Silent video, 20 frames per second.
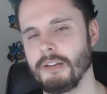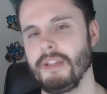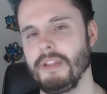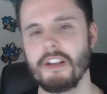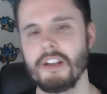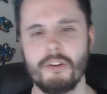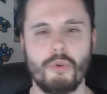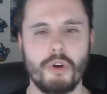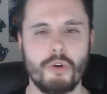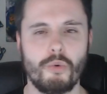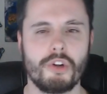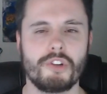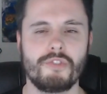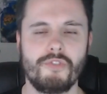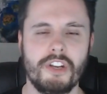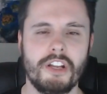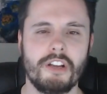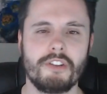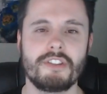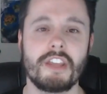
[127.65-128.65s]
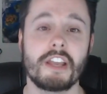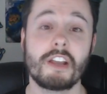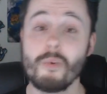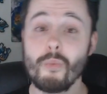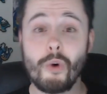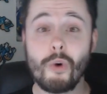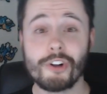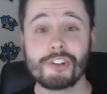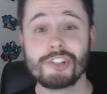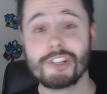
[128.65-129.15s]
They're going to want to watch videos they can
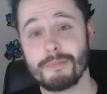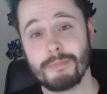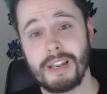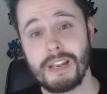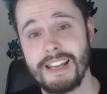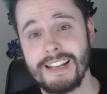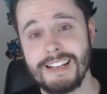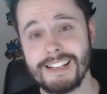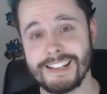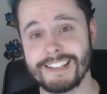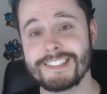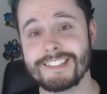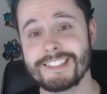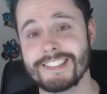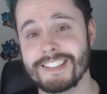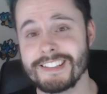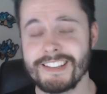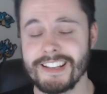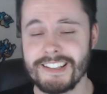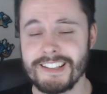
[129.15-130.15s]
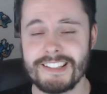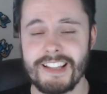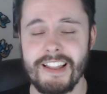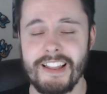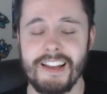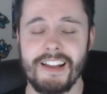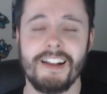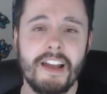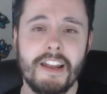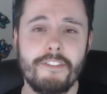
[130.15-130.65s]
watch in playlists and things like that.